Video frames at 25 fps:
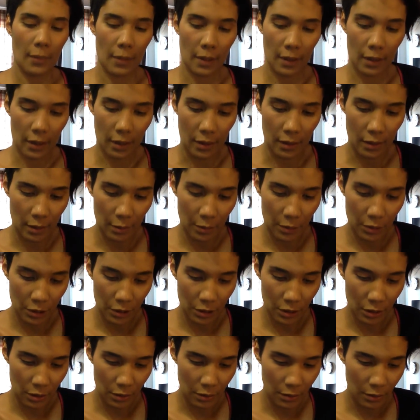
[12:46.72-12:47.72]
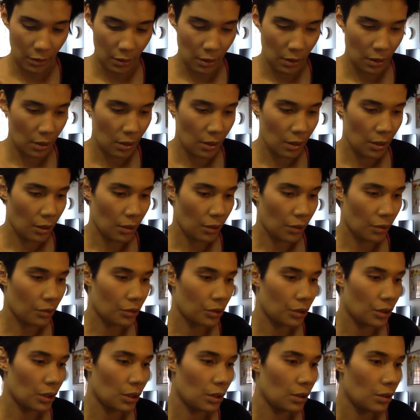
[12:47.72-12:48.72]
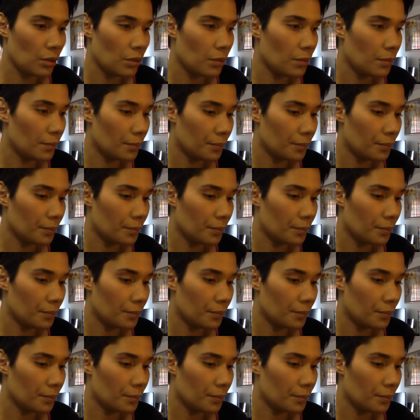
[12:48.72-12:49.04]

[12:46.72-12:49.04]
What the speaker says: Okay, let me just continue,